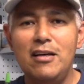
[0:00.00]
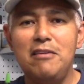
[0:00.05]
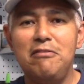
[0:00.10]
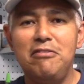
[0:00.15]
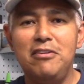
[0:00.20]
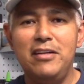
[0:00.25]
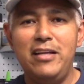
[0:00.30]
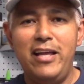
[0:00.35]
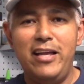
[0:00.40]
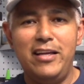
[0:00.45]
of
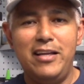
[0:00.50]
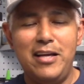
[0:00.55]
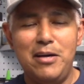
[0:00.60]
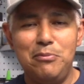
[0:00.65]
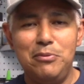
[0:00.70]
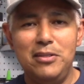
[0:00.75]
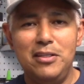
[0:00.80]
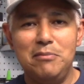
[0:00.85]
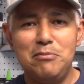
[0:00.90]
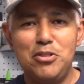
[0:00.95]
fun hanging out
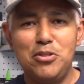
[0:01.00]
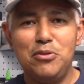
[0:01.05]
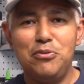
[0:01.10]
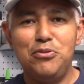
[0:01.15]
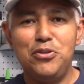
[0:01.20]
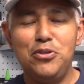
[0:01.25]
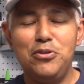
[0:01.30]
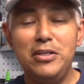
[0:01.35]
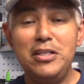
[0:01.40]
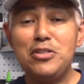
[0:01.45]
with them. So
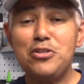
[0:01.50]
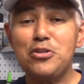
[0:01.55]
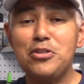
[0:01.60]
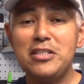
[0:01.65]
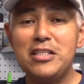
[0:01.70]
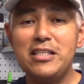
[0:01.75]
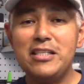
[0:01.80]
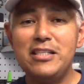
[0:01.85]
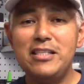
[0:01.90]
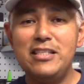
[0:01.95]
if you're
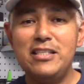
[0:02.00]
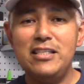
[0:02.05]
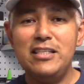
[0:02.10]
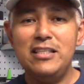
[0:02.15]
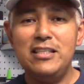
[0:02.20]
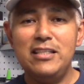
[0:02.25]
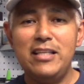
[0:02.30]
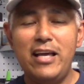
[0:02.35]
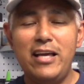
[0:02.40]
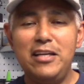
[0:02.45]
interested
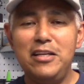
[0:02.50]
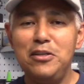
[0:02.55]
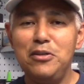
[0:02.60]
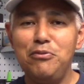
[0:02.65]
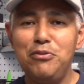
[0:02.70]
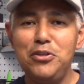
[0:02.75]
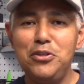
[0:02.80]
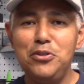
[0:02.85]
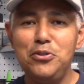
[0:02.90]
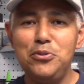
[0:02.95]
in that
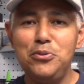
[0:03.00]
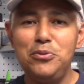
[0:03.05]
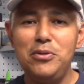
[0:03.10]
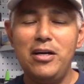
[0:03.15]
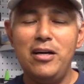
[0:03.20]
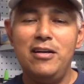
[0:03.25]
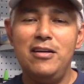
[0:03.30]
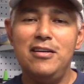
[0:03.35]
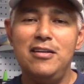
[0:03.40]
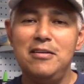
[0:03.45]
interview,
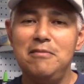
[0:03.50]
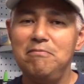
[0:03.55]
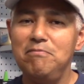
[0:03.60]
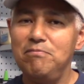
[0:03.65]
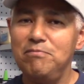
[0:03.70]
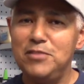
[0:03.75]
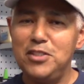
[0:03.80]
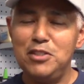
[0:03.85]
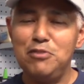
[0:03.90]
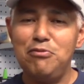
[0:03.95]

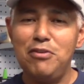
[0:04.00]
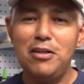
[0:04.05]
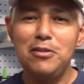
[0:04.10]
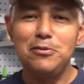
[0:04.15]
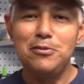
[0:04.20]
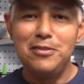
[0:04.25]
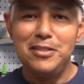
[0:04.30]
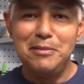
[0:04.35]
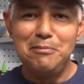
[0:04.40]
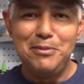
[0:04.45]
just
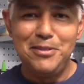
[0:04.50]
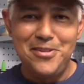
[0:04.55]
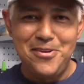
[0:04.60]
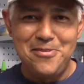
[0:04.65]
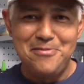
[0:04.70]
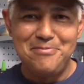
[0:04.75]
follow the link below.